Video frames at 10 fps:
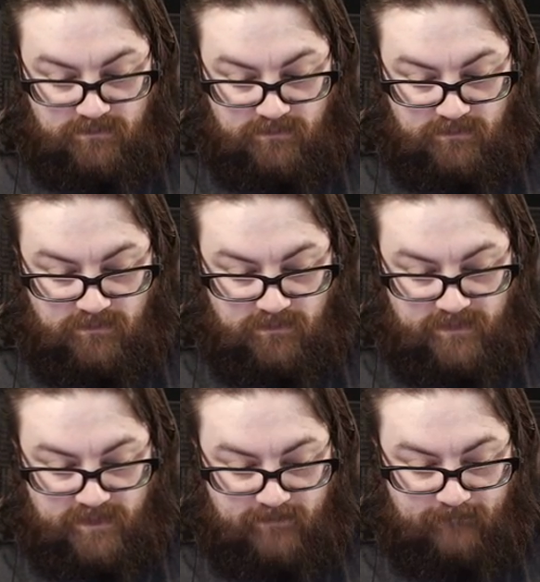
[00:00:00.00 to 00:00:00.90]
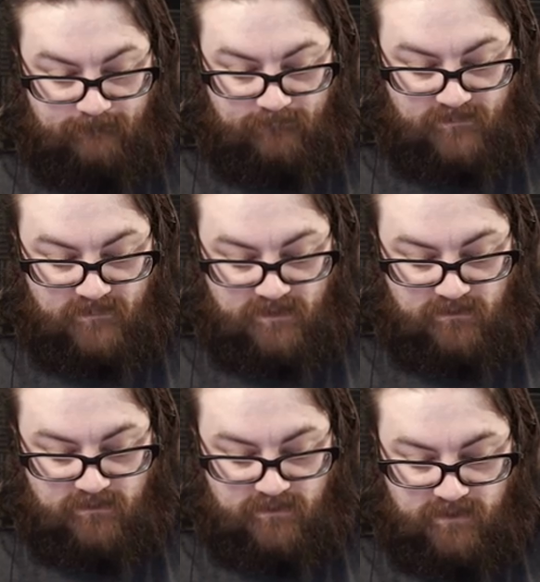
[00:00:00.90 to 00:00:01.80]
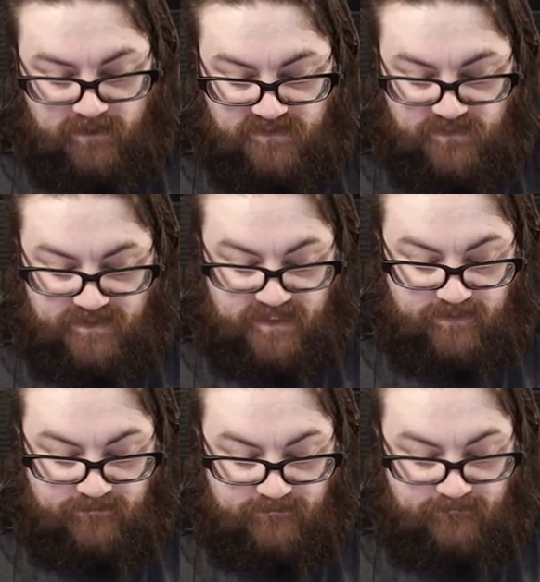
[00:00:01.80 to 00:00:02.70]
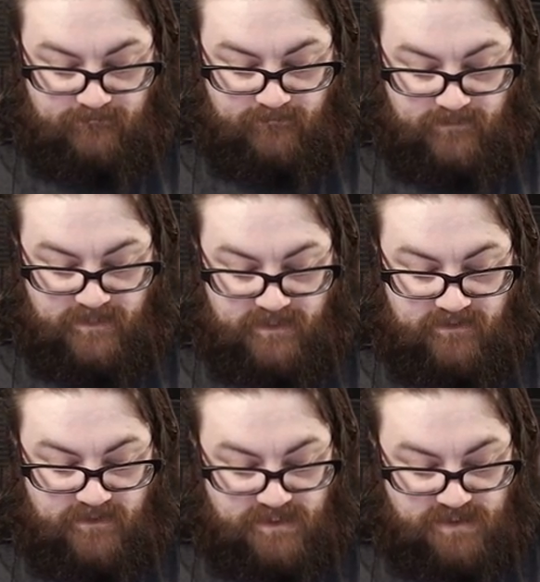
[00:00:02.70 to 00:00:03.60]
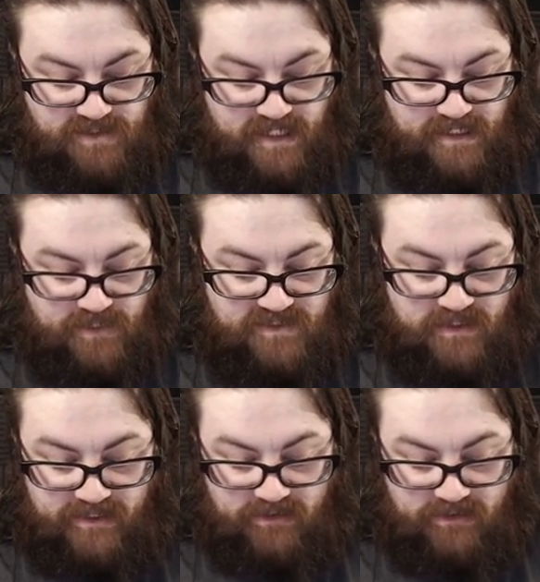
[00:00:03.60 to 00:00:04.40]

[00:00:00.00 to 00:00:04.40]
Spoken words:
Oh, yeah. Comes with, shows you how to use the